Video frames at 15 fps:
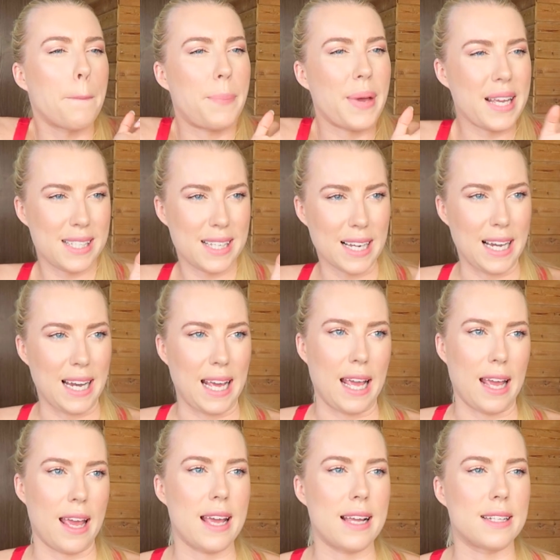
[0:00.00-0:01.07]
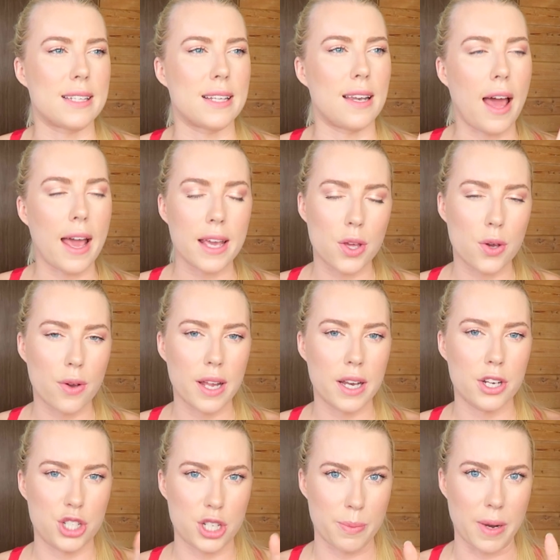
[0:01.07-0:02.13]
basically it's like you're in
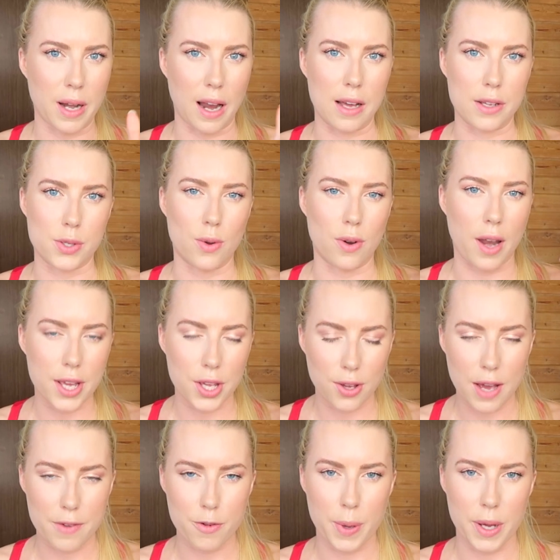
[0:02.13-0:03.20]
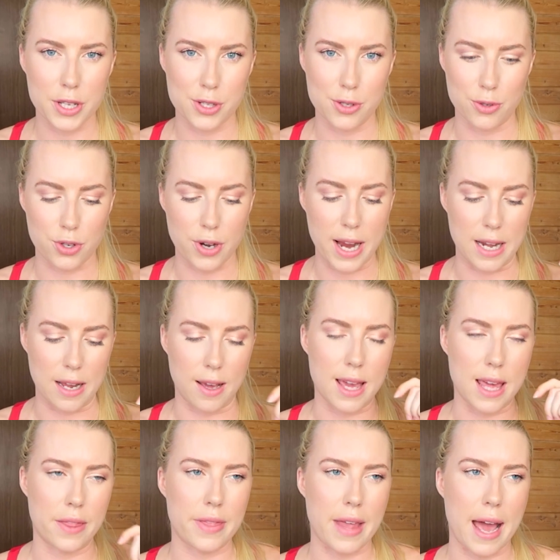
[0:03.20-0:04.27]
a gym class or like you have a personal trainer
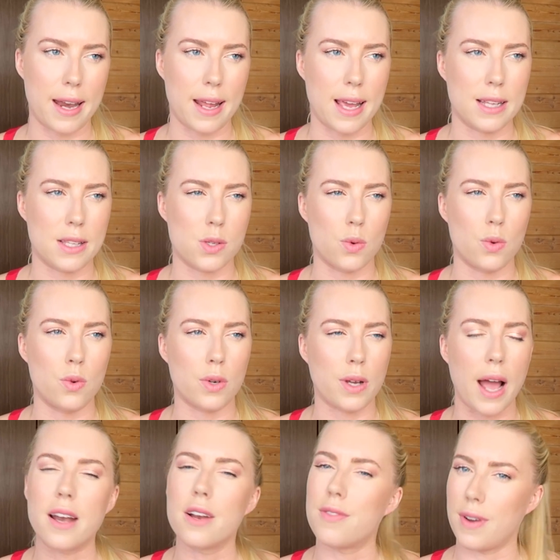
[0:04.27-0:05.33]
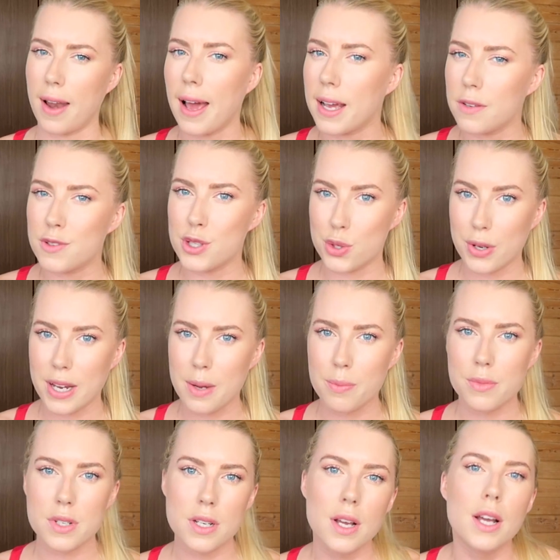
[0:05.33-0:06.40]
in that it's kind of live
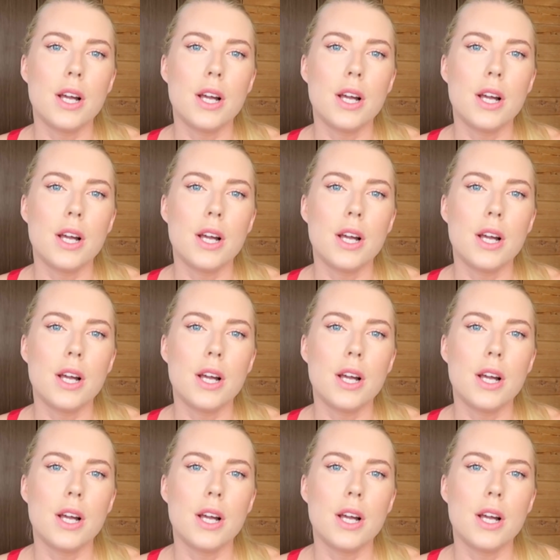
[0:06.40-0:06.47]
streamed.